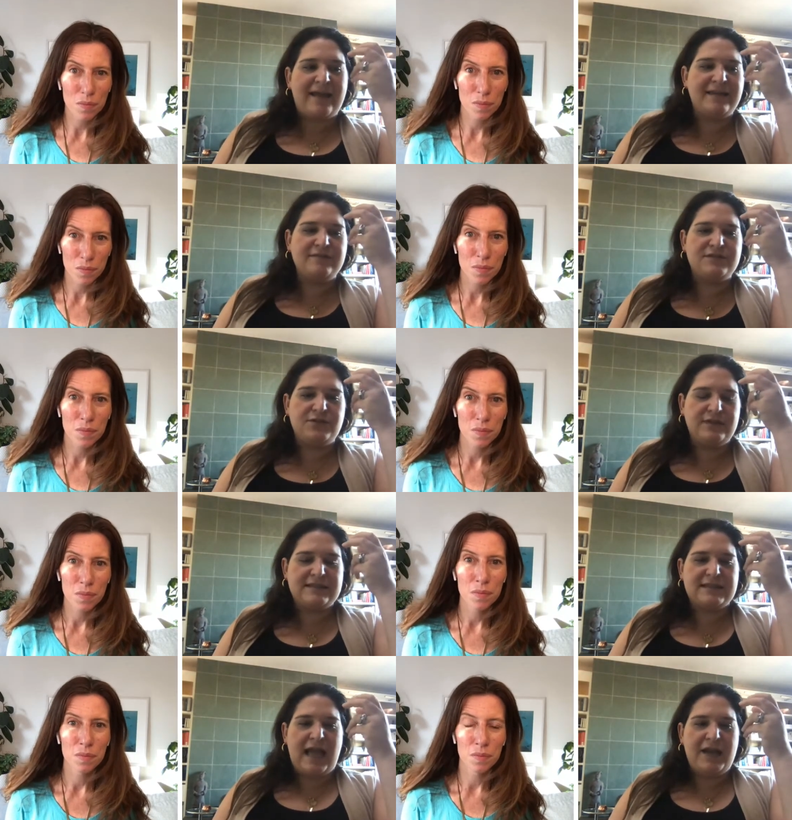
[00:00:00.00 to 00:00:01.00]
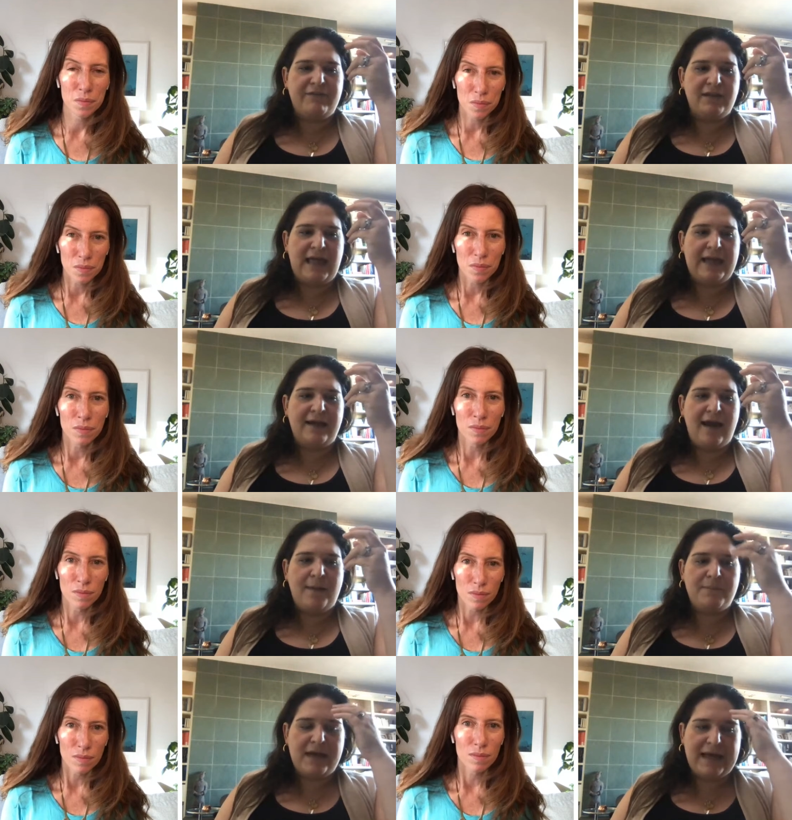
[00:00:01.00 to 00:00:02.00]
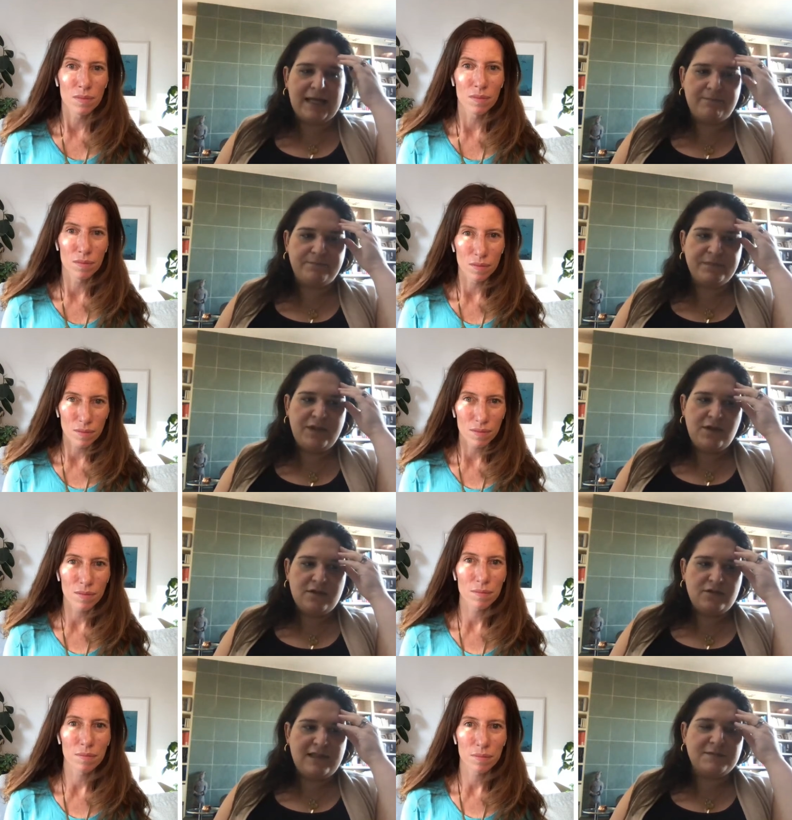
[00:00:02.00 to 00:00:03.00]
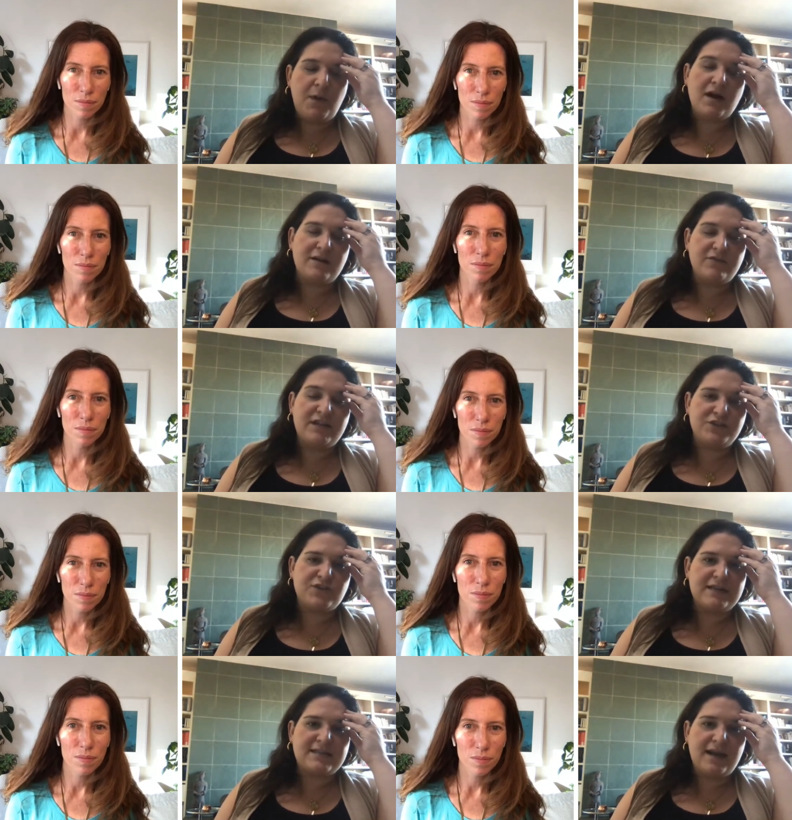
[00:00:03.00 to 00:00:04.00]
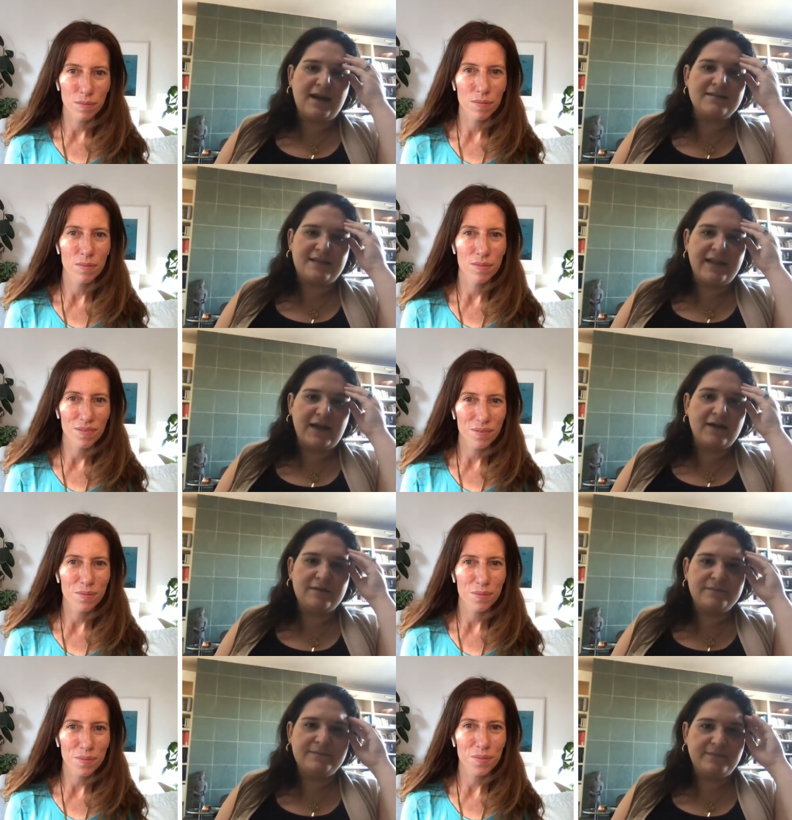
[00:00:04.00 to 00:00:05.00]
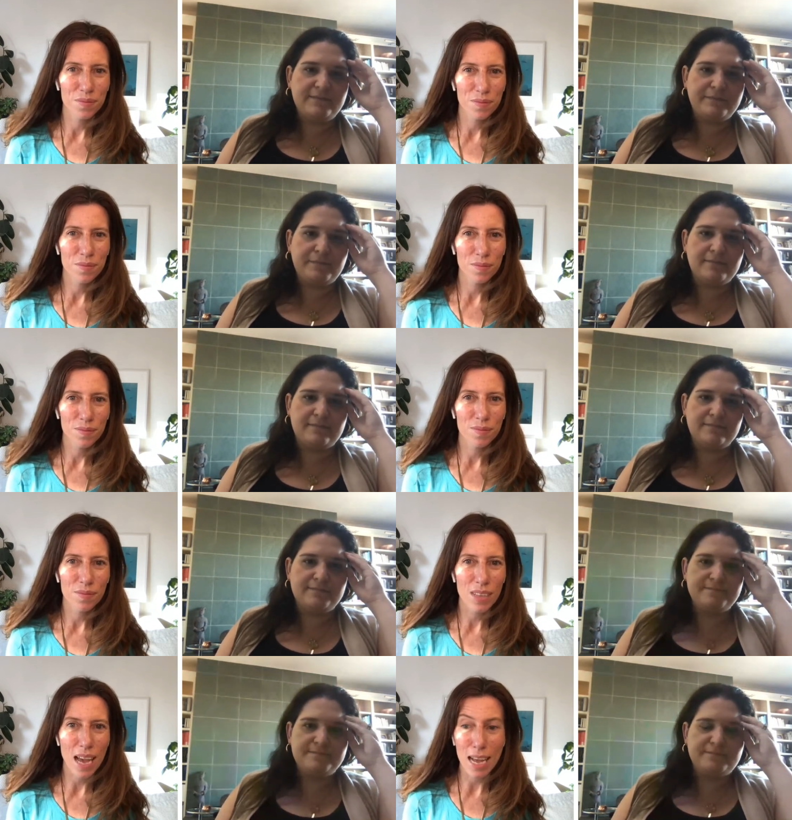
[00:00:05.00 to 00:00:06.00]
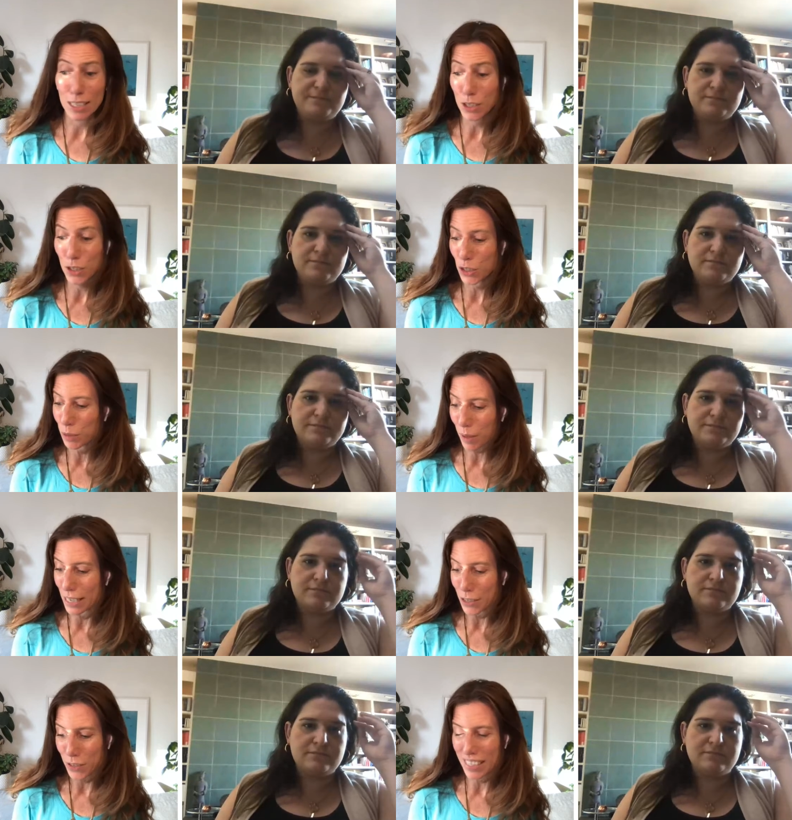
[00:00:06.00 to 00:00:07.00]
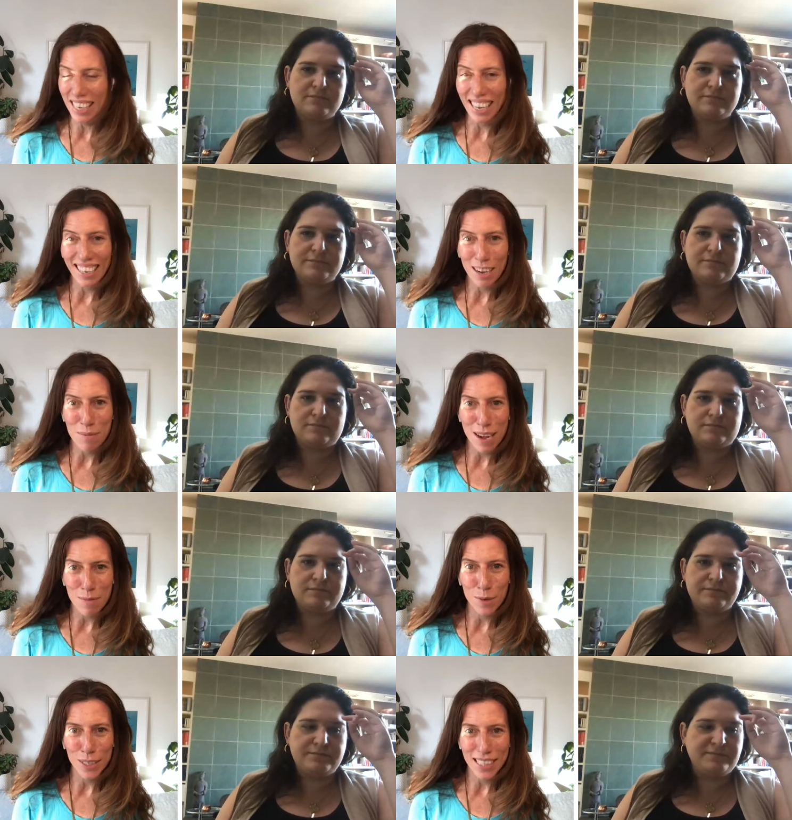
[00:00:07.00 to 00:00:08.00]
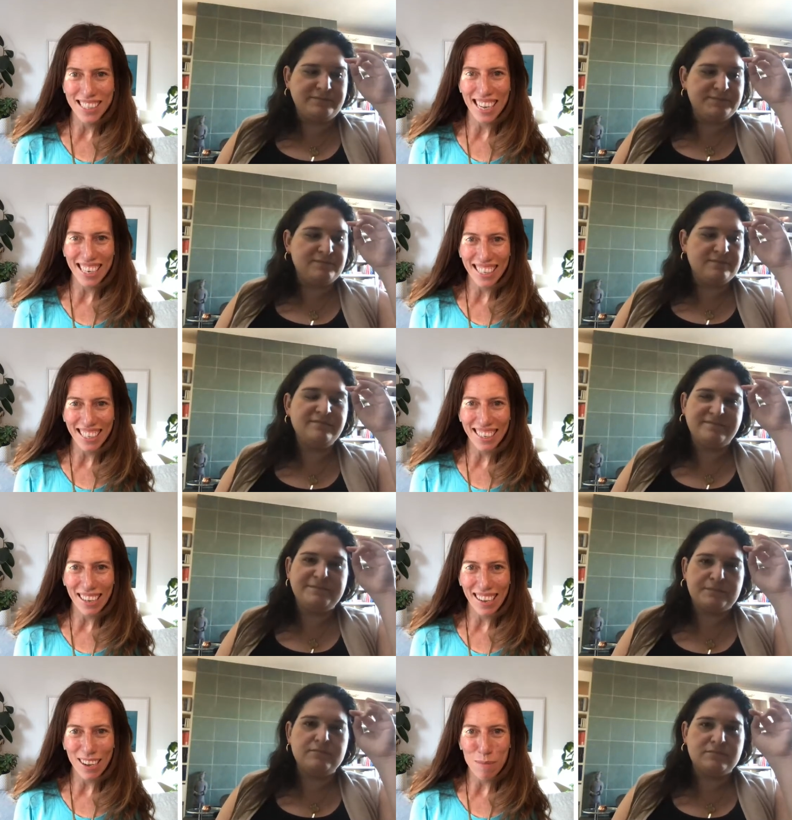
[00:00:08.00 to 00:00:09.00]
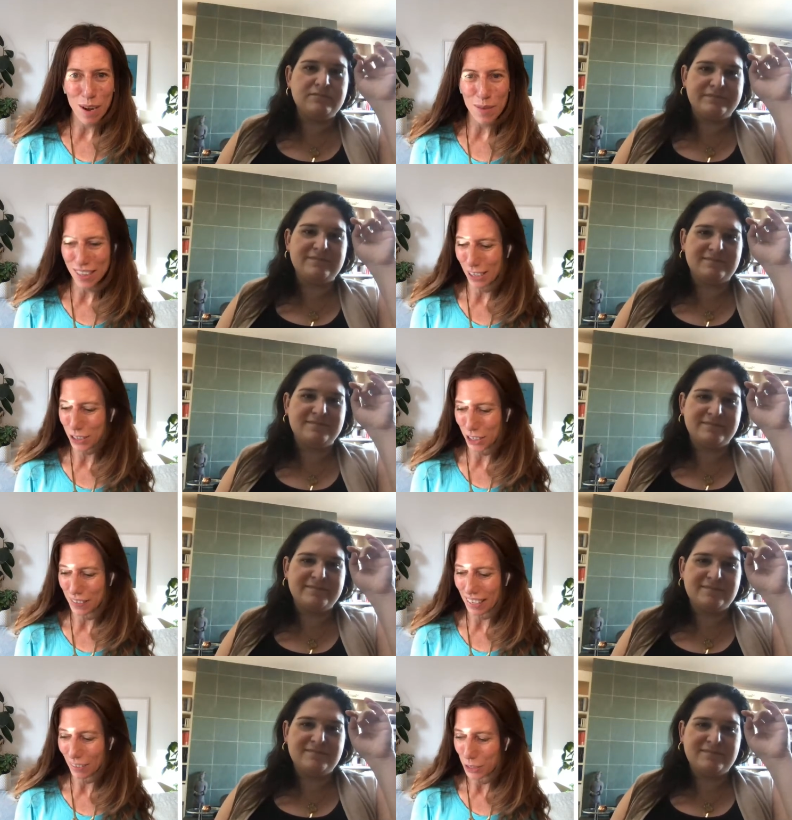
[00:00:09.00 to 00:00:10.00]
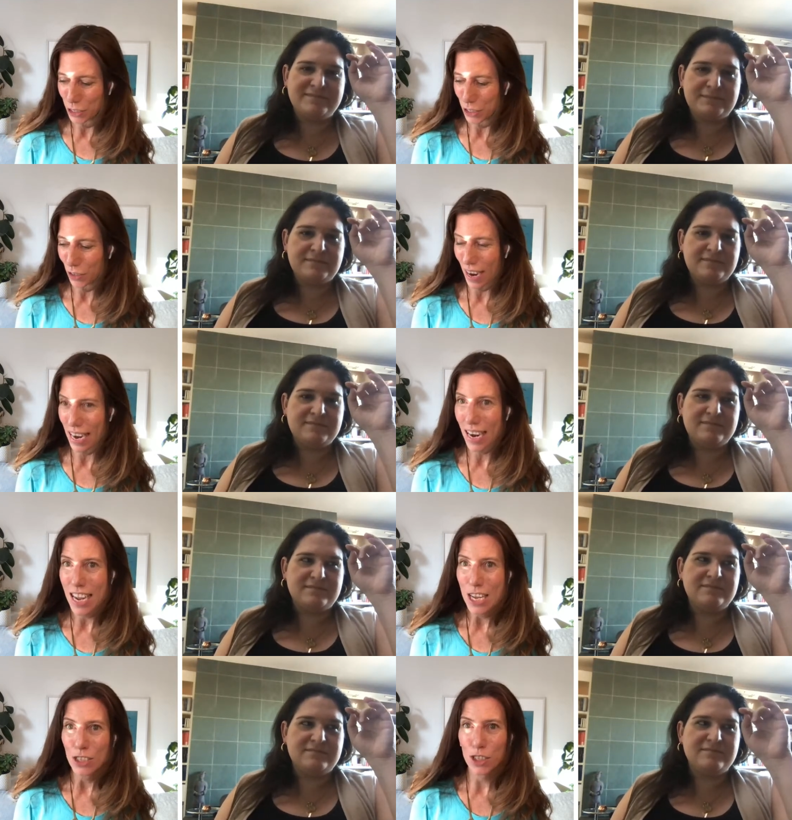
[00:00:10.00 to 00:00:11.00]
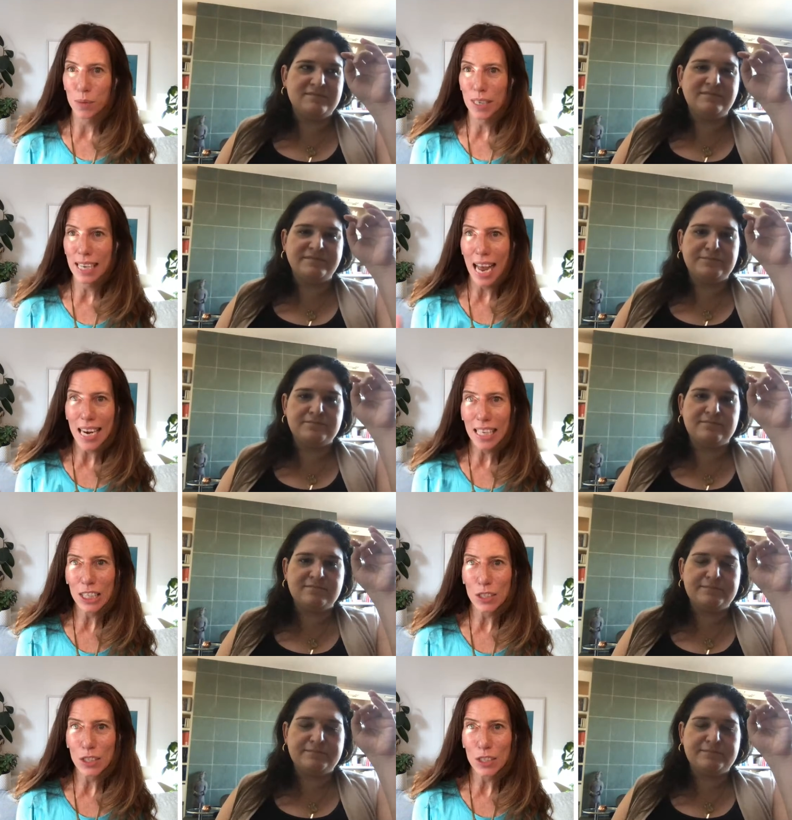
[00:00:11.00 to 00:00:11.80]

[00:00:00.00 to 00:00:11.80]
Speaker 1: that gives students kind of a leg up. Um, so that's part of what interested us there.
Speaker 2: Yeah, it's super interesting. I'm, I'm really excited uh, about what they're doing, which is great. So we're getting